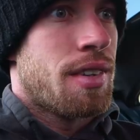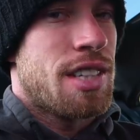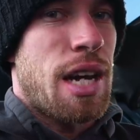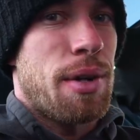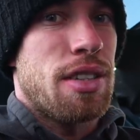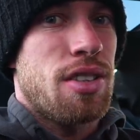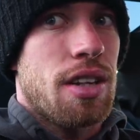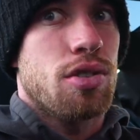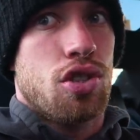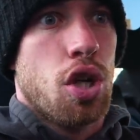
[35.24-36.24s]
See how it
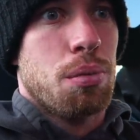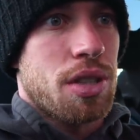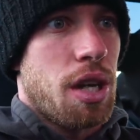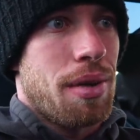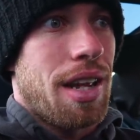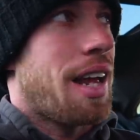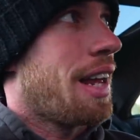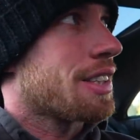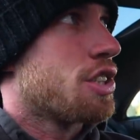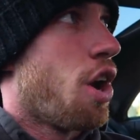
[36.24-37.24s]
like jumps a little bit like
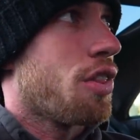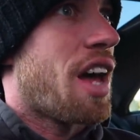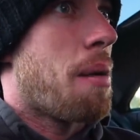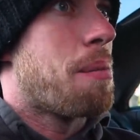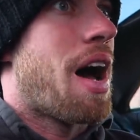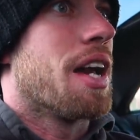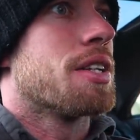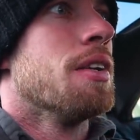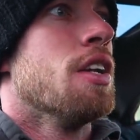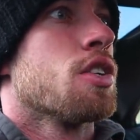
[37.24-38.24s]
that? That's not that
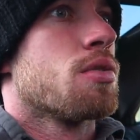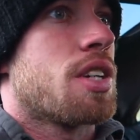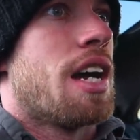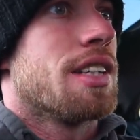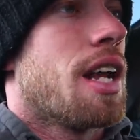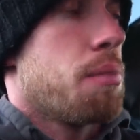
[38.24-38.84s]
bad. Sometimes it